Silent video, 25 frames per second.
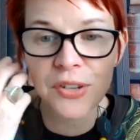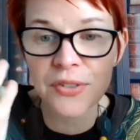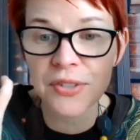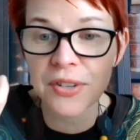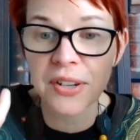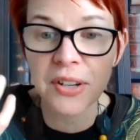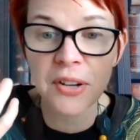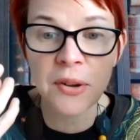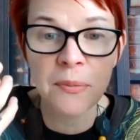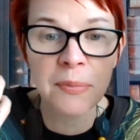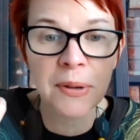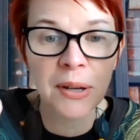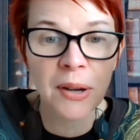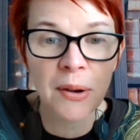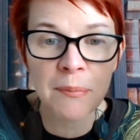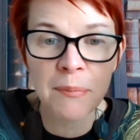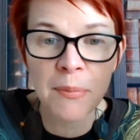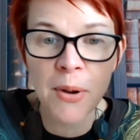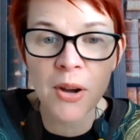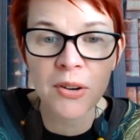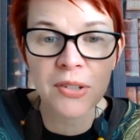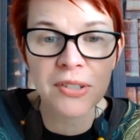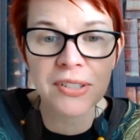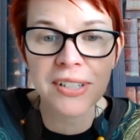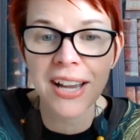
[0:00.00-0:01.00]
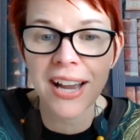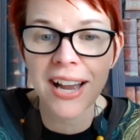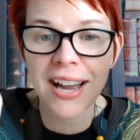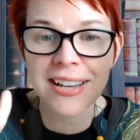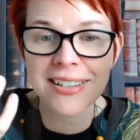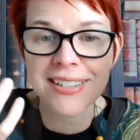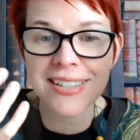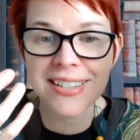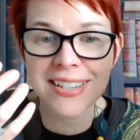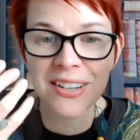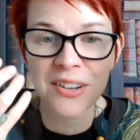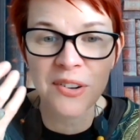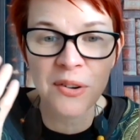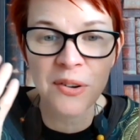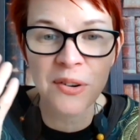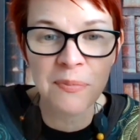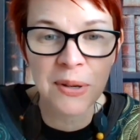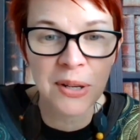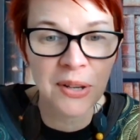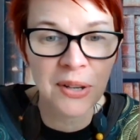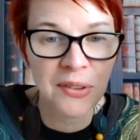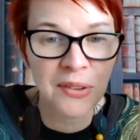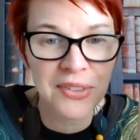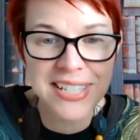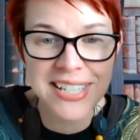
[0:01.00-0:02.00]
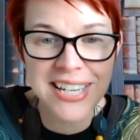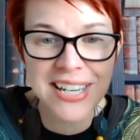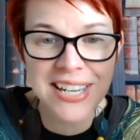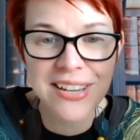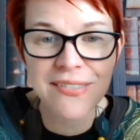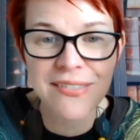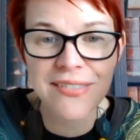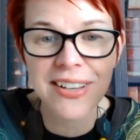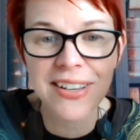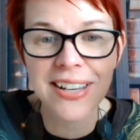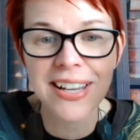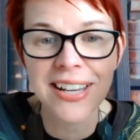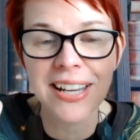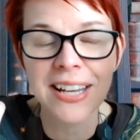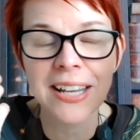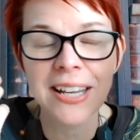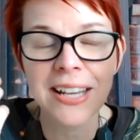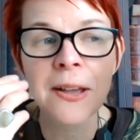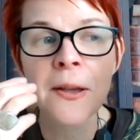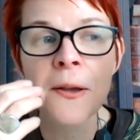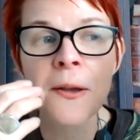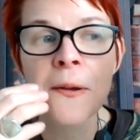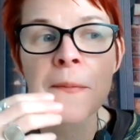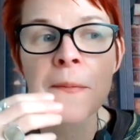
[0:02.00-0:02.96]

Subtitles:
So it could be on podcasts, it could be on the TV,